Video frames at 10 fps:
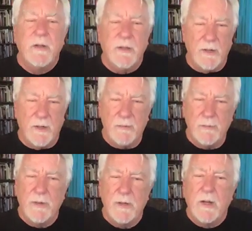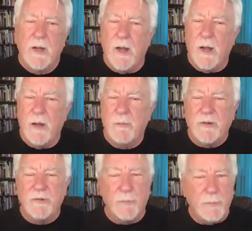you know,
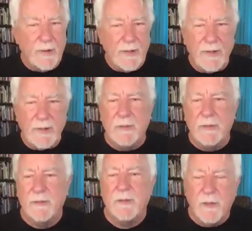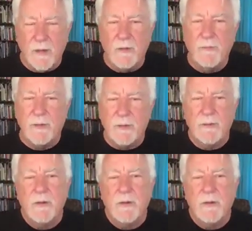because they're big and, you know, they're